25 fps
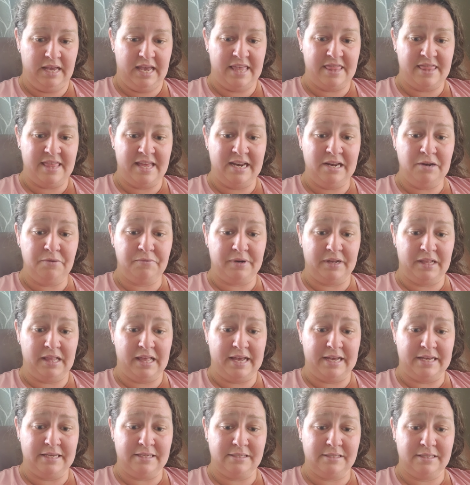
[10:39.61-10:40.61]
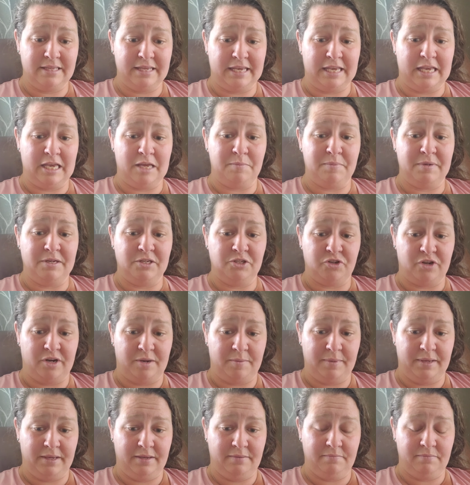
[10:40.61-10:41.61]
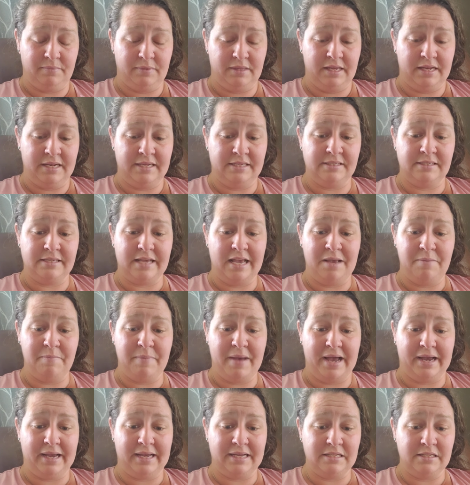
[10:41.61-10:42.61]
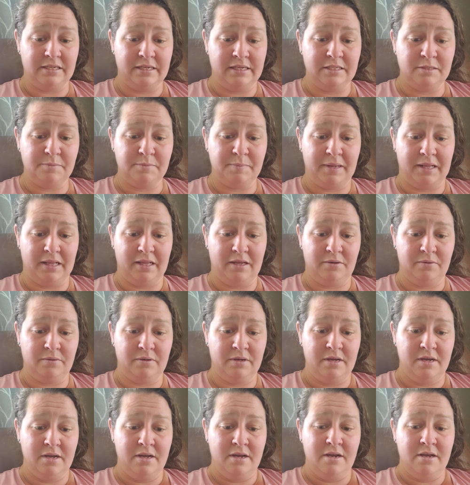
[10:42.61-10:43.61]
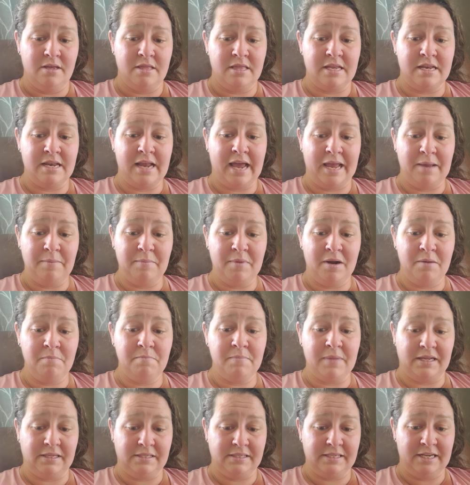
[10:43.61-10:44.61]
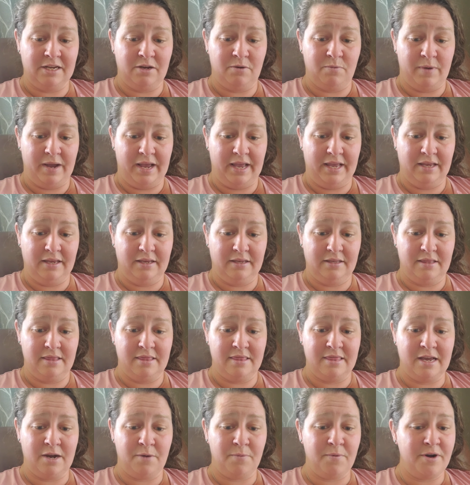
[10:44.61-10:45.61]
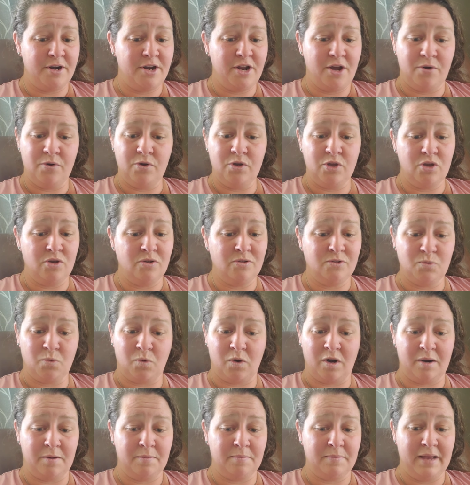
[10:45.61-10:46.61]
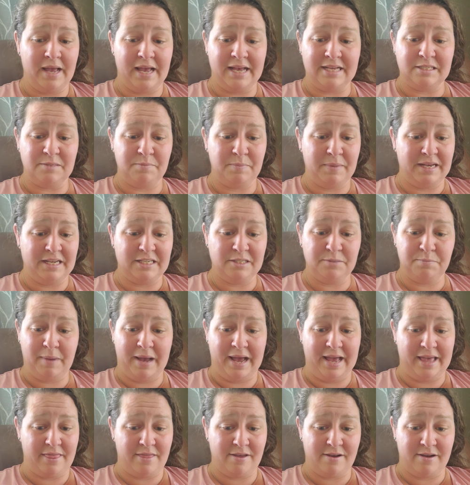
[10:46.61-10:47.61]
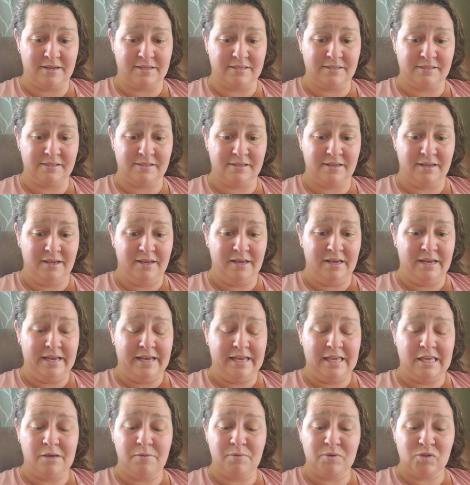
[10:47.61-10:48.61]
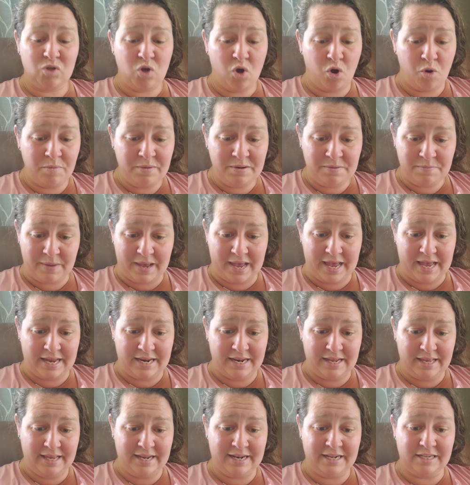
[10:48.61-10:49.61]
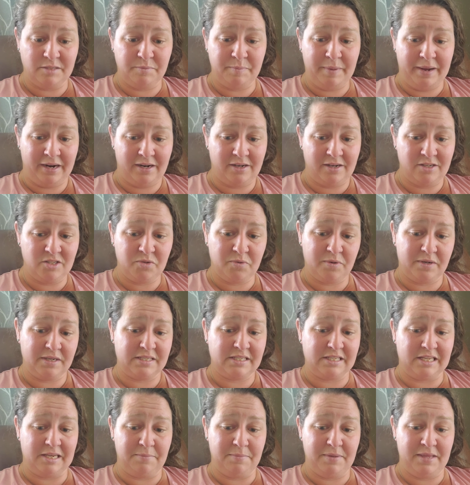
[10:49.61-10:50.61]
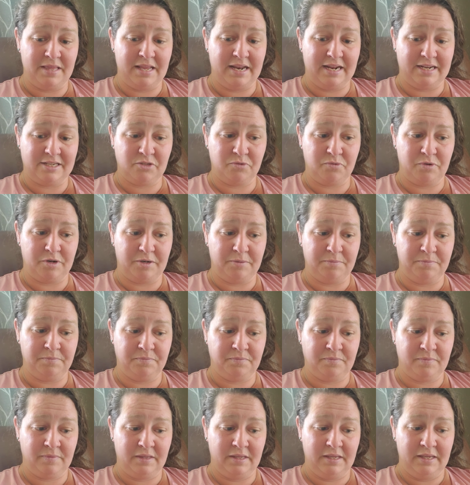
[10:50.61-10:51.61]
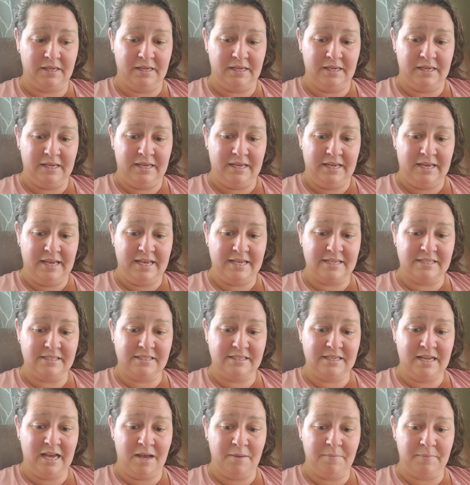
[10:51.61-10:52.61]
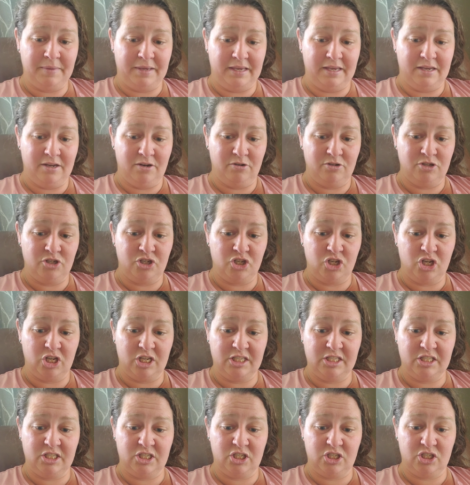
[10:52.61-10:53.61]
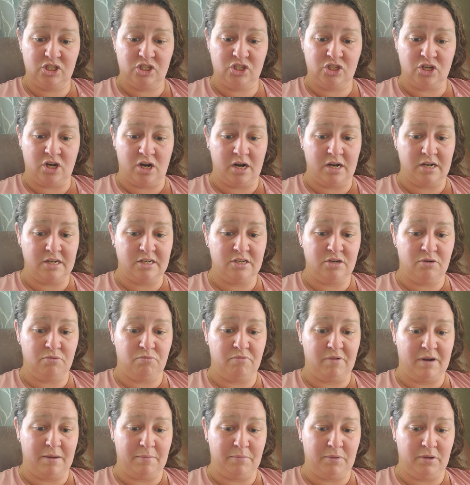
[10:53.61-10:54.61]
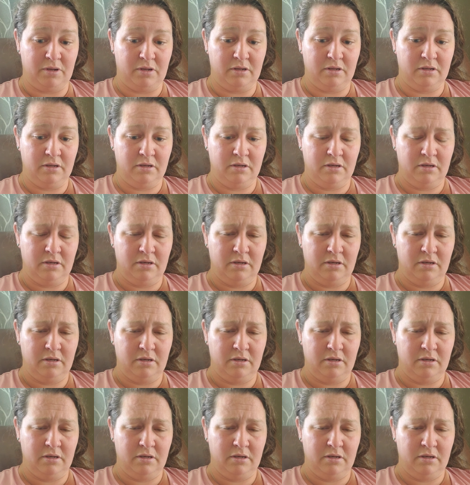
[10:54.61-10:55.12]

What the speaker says: And then he realized that he had been dreaming, and he sank back into his pillow, the nightmare melting away. There were no huge worm as big as pythons. He was home in bed, and his parents were asleep in the next room. His tummy just started to rumble.